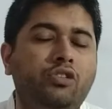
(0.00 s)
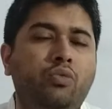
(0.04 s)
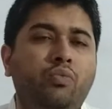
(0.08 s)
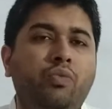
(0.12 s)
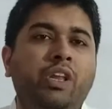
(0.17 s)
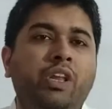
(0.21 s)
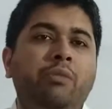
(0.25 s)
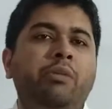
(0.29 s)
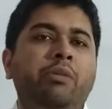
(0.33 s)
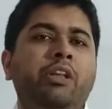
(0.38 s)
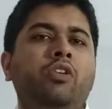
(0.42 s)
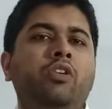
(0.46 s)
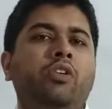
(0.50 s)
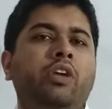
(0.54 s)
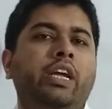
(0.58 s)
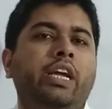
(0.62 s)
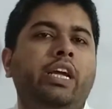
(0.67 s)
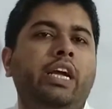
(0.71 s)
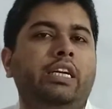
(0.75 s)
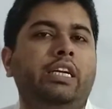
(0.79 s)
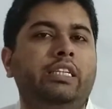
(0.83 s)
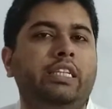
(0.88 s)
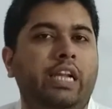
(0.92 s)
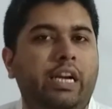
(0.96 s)
So we'll be
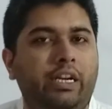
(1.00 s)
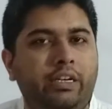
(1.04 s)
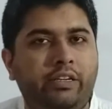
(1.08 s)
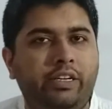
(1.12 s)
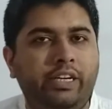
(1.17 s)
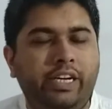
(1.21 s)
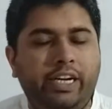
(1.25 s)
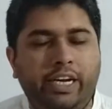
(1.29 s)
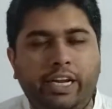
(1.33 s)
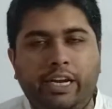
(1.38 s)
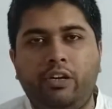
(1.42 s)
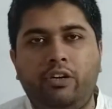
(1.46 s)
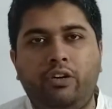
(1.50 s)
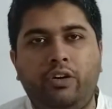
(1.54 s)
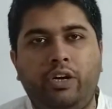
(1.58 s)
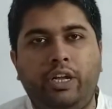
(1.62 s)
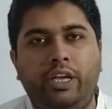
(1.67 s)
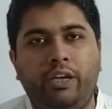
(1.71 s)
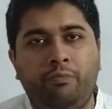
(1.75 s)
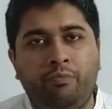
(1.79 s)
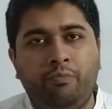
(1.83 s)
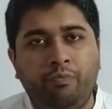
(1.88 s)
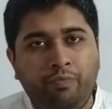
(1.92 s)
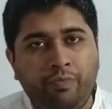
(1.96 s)
looking at that reading
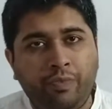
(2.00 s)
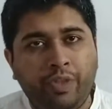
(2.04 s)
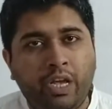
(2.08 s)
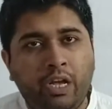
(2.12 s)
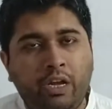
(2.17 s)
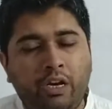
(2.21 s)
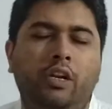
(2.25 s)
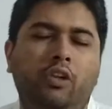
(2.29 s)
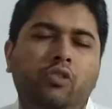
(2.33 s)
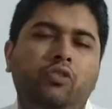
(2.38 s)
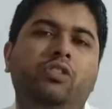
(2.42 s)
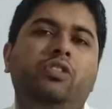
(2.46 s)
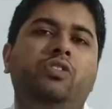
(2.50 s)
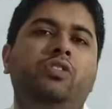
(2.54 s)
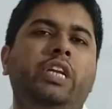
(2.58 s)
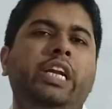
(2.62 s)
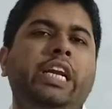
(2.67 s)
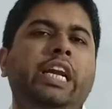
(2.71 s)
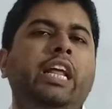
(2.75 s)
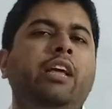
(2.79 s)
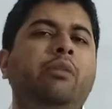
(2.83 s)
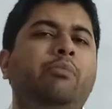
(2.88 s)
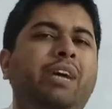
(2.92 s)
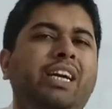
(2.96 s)
today now
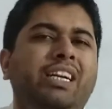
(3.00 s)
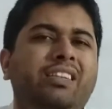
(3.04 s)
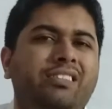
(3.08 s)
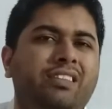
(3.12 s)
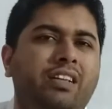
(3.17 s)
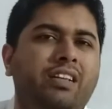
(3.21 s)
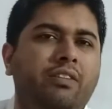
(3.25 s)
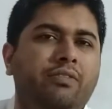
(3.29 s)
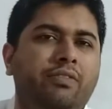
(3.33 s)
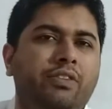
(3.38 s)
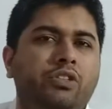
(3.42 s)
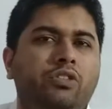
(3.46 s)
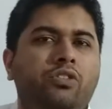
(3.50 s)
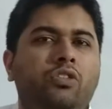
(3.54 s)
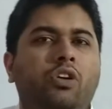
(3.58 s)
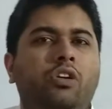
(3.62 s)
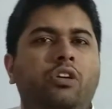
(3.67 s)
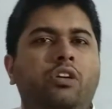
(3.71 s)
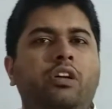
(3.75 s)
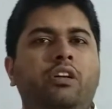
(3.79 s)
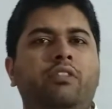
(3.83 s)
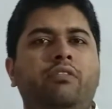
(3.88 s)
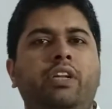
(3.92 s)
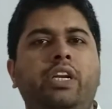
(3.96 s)
this reading by itself is
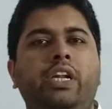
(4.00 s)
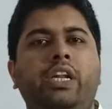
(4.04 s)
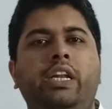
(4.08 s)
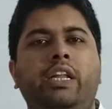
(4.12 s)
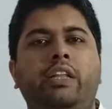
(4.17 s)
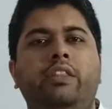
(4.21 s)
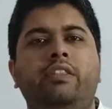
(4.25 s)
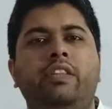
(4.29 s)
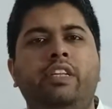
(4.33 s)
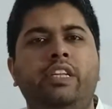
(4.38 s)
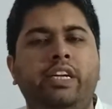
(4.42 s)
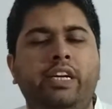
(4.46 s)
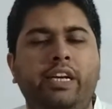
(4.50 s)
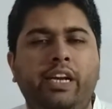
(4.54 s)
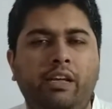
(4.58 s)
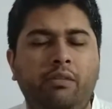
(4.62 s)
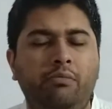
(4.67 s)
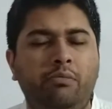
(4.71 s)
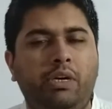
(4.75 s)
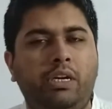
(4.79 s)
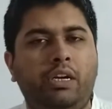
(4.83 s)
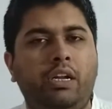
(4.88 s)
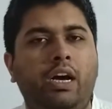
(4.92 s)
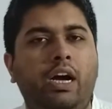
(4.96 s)
not a very lengthy
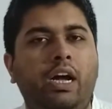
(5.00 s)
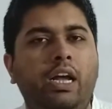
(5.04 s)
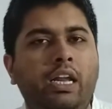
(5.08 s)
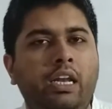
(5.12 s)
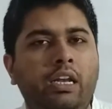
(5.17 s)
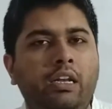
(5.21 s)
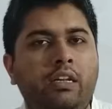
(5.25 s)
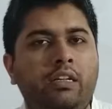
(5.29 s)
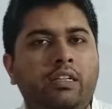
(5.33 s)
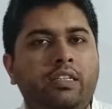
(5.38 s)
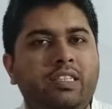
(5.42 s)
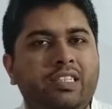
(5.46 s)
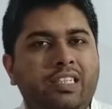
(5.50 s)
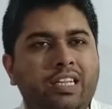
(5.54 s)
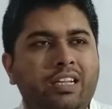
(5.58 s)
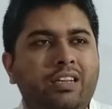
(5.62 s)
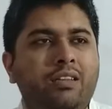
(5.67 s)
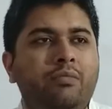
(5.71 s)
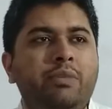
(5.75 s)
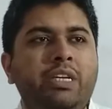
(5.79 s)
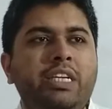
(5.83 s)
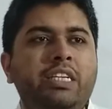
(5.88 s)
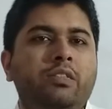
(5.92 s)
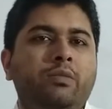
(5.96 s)
reading, but I'll
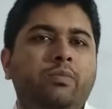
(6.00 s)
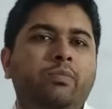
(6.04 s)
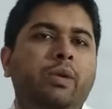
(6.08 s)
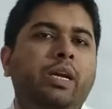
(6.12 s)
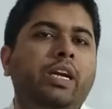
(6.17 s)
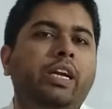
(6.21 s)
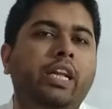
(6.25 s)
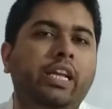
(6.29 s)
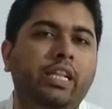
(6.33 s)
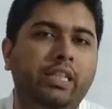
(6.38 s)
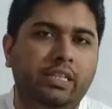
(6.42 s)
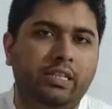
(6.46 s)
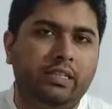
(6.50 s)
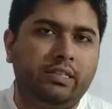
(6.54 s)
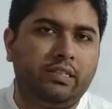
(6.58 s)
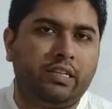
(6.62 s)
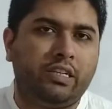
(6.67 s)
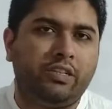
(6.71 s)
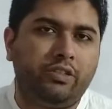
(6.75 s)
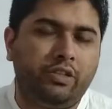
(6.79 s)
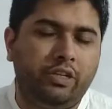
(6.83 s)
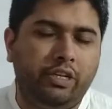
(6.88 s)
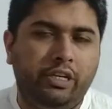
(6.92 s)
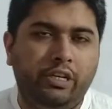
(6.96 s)
still be splitting
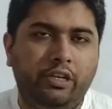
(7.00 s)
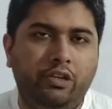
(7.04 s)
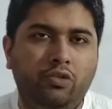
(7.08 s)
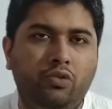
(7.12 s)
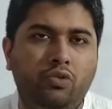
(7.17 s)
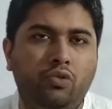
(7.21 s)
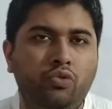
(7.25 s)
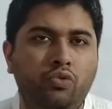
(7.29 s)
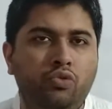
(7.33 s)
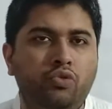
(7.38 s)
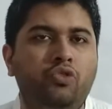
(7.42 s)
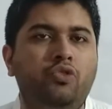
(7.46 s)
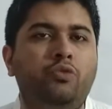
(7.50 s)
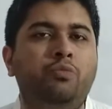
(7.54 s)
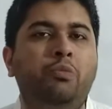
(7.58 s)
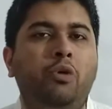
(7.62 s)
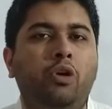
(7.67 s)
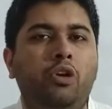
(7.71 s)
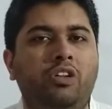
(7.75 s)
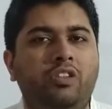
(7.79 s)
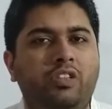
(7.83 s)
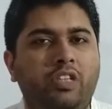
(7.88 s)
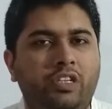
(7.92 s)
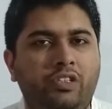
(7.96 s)
this session into two
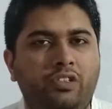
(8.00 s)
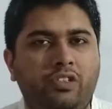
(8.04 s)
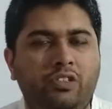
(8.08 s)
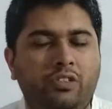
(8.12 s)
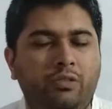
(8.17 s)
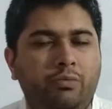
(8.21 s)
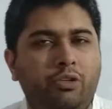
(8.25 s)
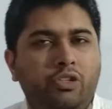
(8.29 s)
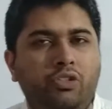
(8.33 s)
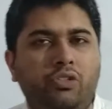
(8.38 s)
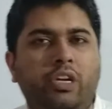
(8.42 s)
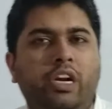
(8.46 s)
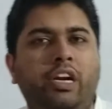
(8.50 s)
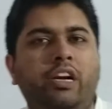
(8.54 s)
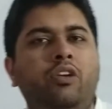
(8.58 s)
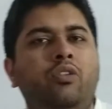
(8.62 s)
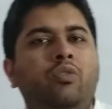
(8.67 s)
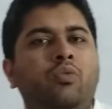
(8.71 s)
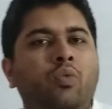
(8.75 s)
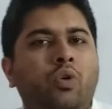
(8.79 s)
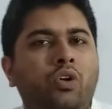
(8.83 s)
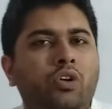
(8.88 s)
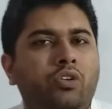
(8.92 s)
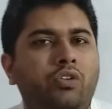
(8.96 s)
smaller sessions because I
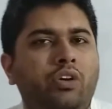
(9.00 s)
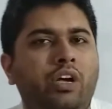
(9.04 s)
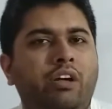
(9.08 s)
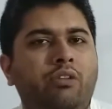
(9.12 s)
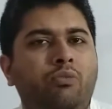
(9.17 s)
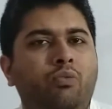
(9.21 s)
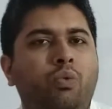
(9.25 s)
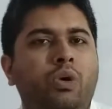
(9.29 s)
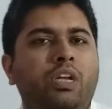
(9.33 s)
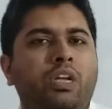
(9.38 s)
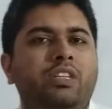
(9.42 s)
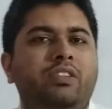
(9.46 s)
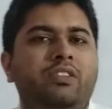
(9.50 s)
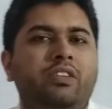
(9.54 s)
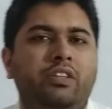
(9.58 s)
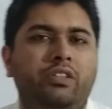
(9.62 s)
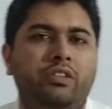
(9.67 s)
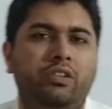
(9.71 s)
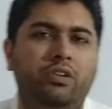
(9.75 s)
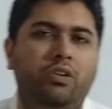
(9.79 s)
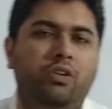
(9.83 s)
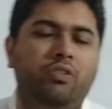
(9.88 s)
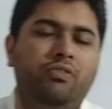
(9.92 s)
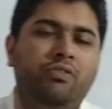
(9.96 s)
don't want to have one
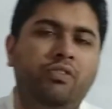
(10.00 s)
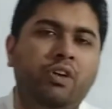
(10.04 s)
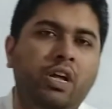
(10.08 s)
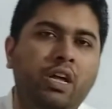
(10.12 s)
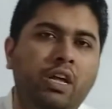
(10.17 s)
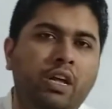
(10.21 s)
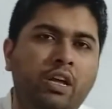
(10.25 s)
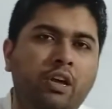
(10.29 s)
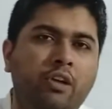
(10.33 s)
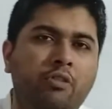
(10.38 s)
session of